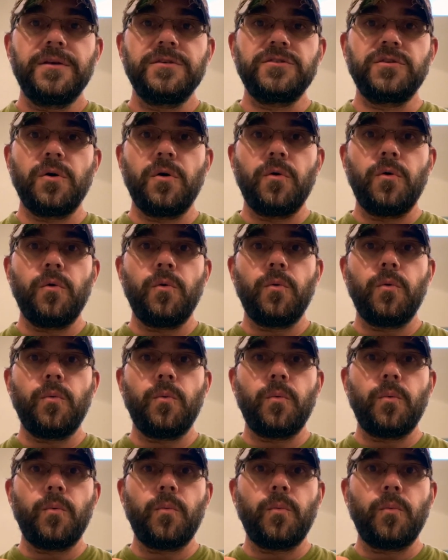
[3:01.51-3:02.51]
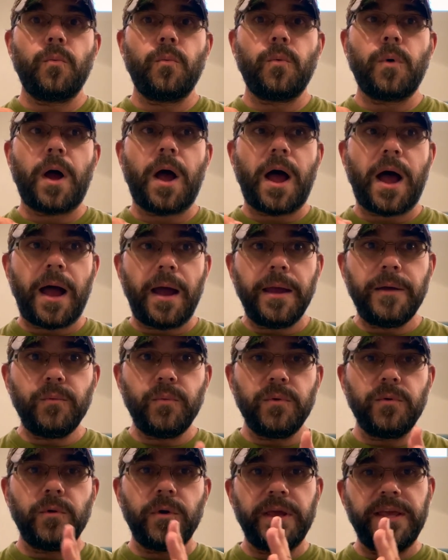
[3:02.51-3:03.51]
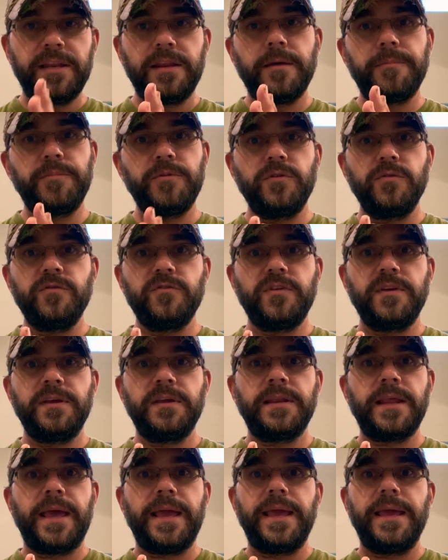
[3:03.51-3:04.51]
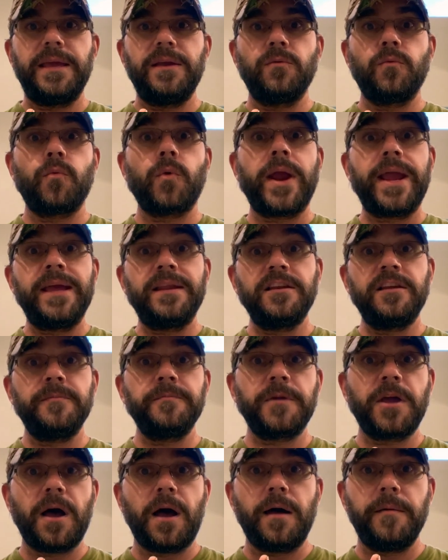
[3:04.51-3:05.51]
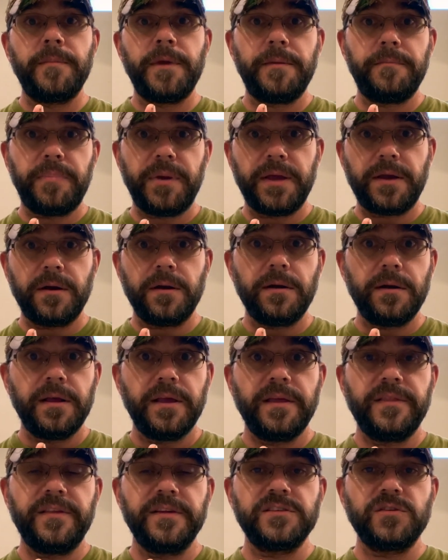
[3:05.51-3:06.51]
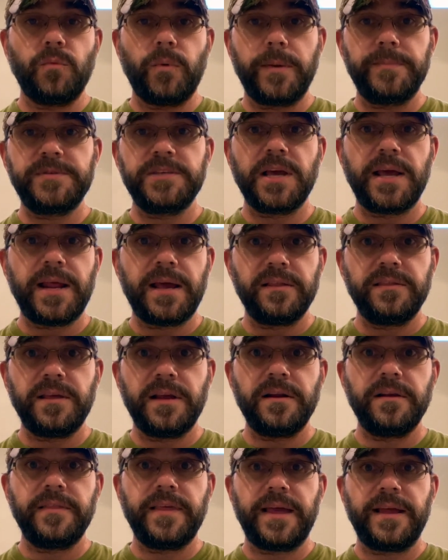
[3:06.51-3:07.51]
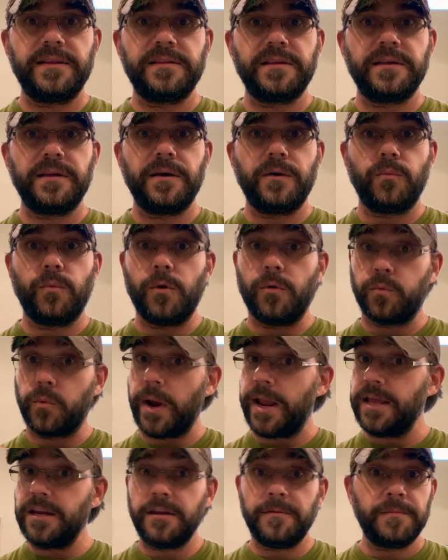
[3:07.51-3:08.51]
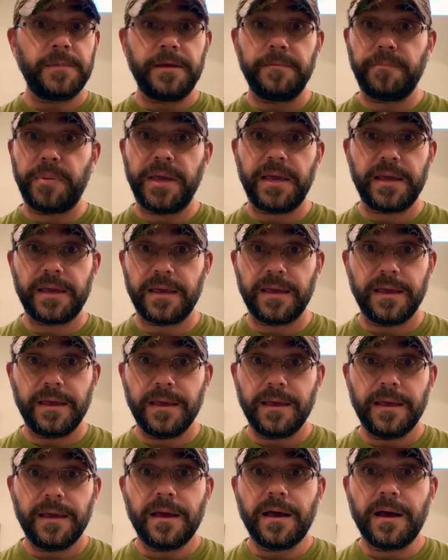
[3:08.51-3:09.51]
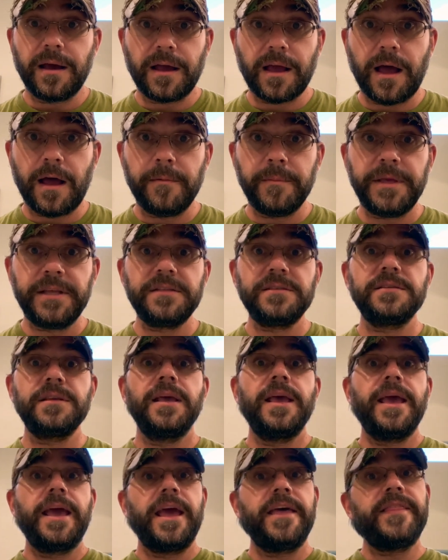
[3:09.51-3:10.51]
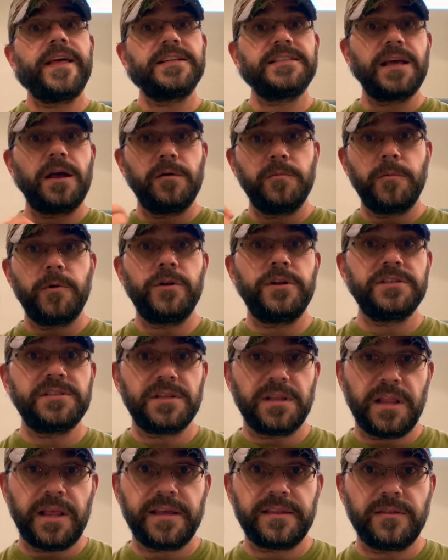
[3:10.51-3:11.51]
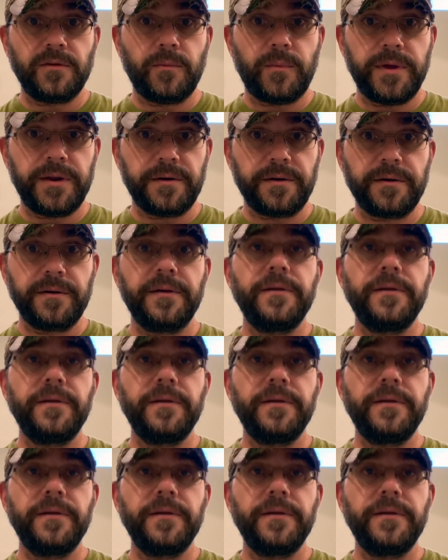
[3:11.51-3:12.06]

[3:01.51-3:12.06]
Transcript: So I will end up using a random comment picker. There's a website out there that uh, will randomly pick comments, and that's how I'm going to select the winner.